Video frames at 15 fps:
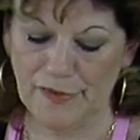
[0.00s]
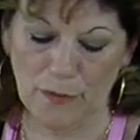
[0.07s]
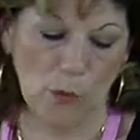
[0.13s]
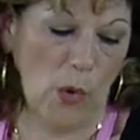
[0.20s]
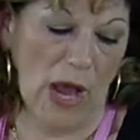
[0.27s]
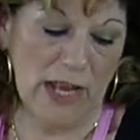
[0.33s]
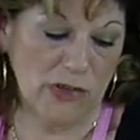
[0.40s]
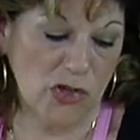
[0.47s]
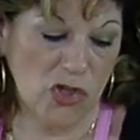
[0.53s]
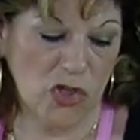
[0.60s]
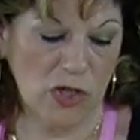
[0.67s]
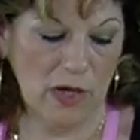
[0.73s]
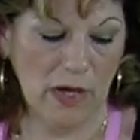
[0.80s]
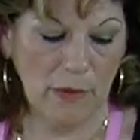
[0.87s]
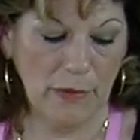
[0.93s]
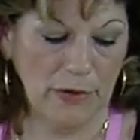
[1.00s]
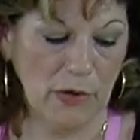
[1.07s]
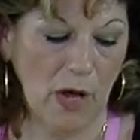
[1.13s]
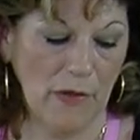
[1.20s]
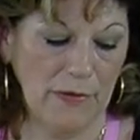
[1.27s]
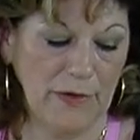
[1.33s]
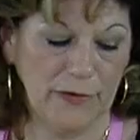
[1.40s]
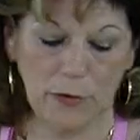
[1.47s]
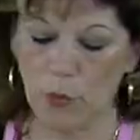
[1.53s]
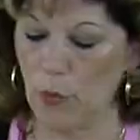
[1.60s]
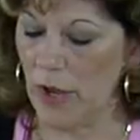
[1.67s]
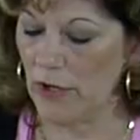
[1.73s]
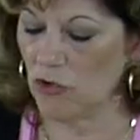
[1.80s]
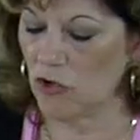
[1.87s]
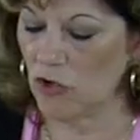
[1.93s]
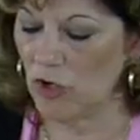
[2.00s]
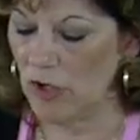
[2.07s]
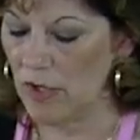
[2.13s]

wedge. I would call these a wedge.